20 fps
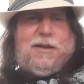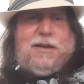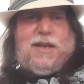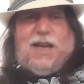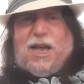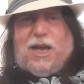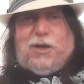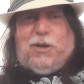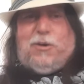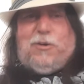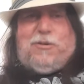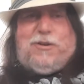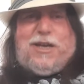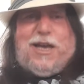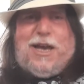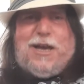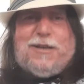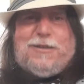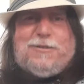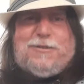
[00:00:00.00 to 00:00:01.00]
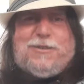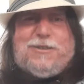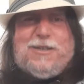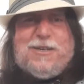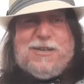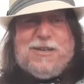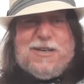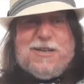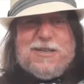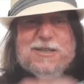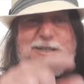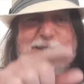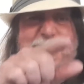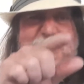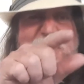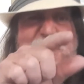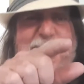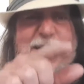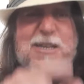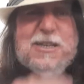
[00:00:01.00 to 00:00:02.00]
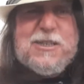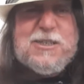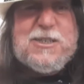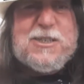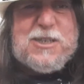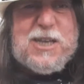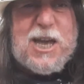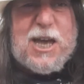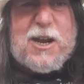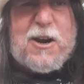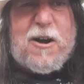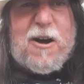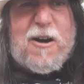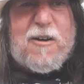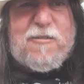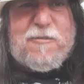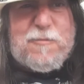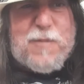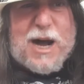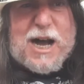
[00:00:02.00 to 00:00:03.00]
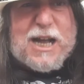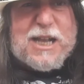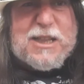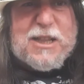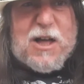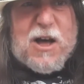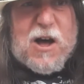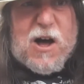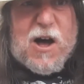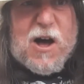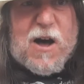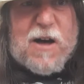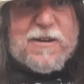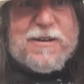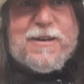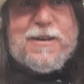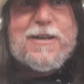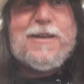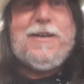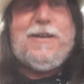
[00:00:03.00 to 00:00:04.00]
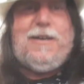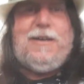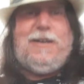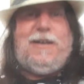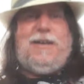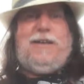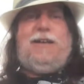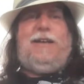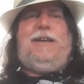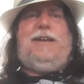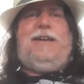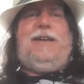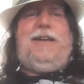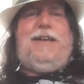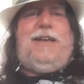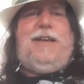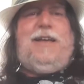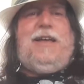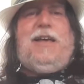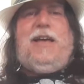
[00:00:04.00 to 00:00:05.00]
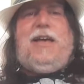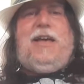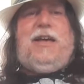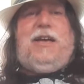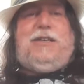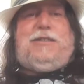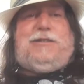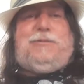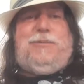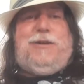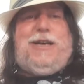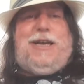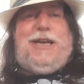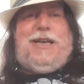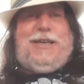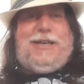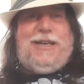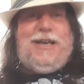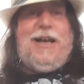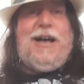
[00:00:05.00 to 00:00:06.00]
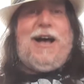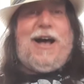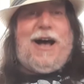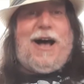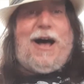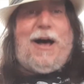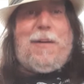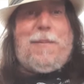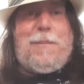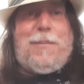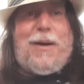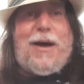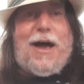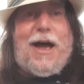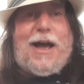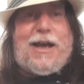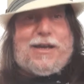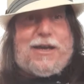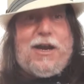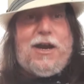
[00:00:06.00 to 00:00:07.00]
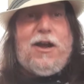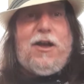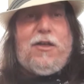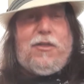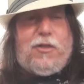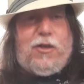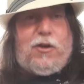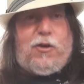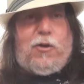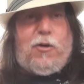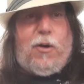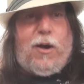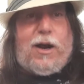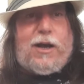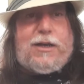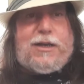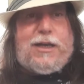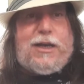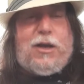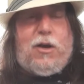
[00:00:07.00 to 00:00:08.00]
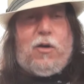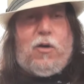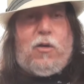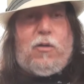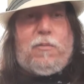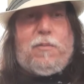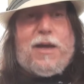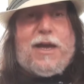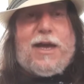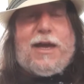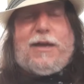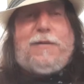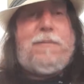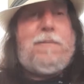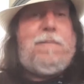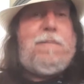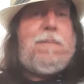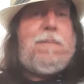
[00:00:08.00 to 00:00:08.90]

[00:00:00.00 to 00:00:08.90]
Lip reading: Hey, you kids, get off my lawn. It's me, I'm back, the cranky old man.